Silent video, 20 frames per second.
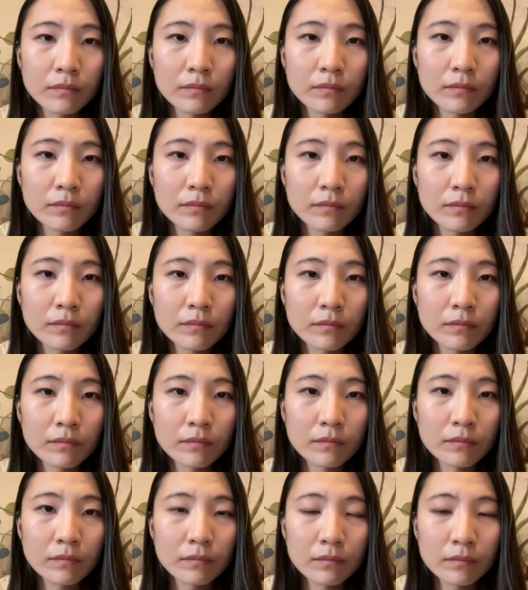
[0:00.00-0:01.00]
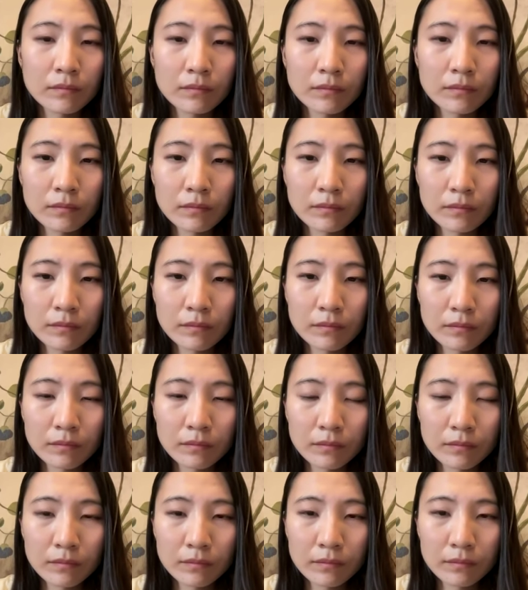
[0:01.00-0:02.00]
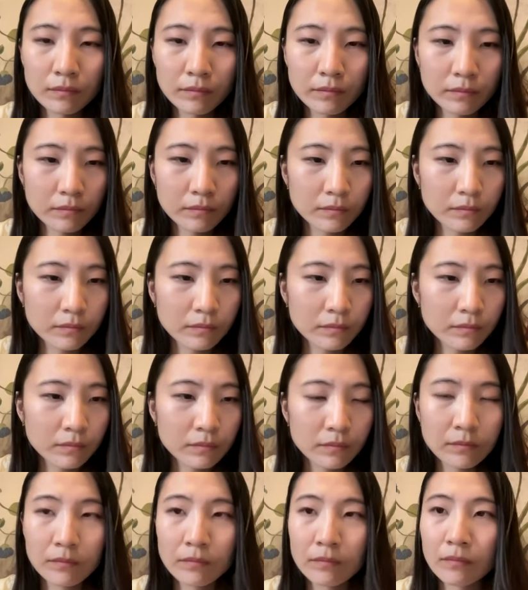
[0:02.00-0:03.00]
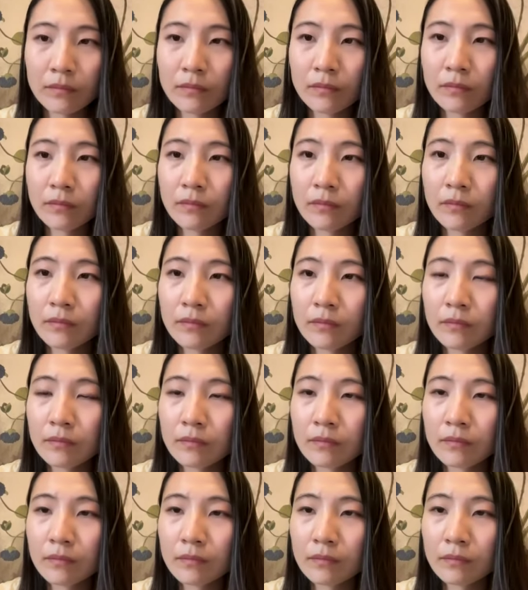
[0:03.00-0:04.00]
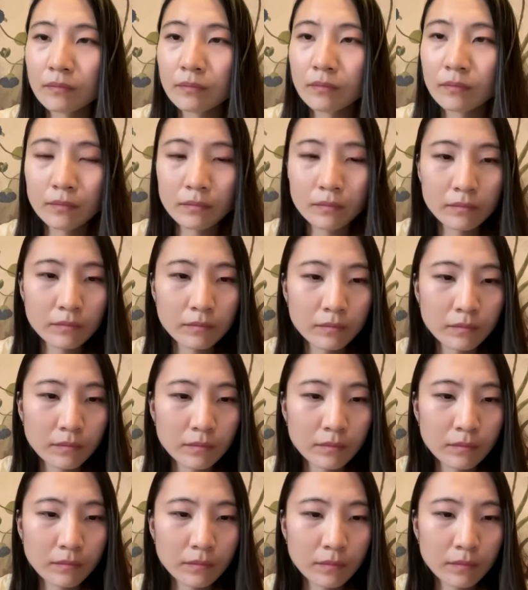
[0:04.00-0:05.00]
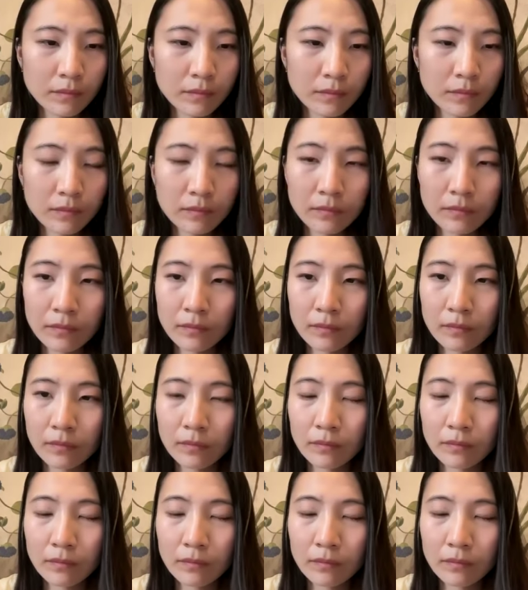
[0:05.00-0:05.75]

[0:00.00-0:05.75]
(silent)